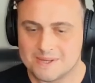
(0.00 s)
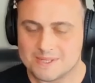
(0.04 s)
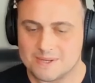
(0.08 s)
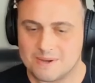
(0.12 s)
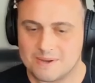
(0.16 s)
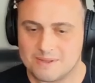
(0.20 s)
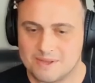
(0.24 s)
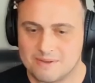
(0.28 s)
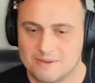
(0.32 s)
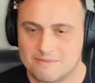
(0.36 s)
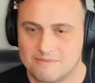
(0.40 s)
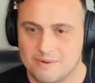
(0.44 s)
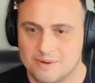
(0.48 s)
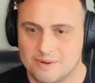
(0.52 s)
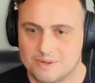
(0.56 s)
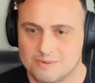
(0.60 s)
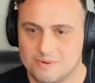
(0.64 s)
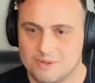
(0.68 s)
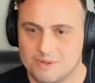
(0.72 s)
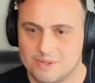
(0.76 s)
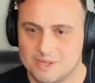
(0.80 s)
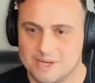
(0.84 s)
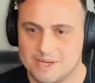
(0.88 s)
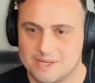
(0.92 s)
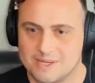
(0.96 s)
So I think folks
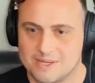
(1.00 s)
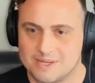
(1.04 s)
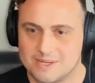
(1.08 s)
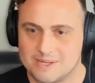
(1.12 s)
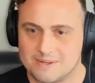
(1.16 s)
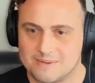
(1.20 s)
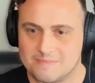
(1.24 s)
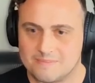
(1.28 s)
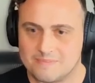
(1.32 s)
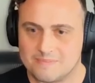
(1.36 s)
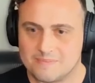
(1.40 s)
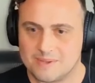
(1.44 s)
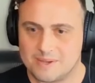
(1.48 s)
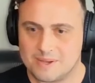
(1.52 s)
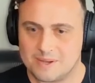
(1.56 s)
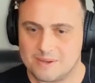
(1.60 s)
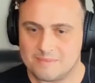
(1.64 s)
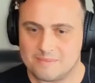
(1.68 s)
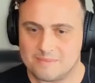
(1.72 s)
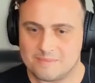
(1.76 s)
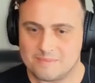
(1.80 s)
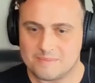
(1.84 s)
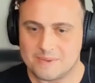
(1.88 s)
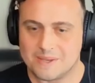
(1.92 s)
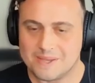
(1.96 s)
really need to
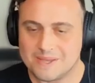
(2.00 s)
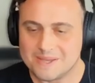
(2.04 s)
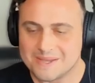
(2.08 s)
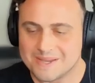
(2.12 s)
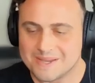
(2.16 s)
um,